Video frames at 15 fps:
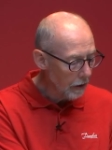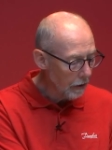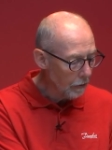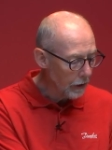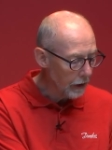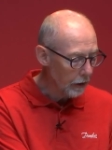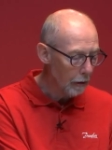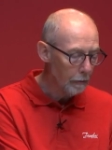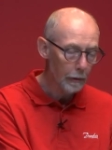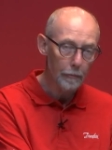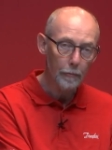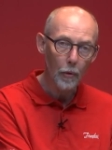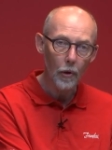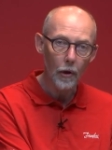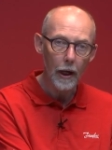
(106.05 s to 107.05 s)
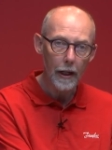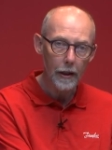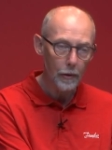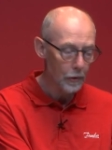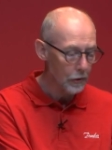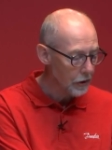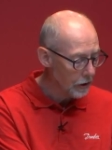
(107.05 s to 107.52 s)
with a couple of more
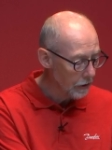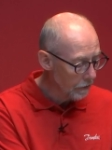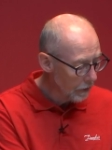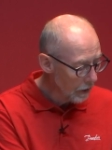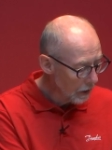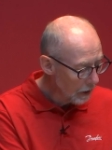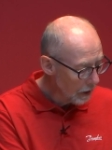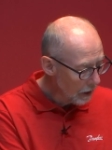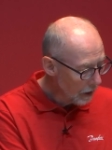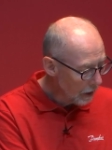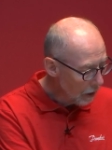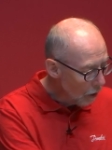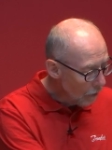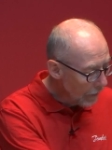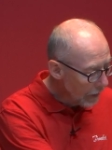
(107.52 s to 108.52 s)
IOs. Over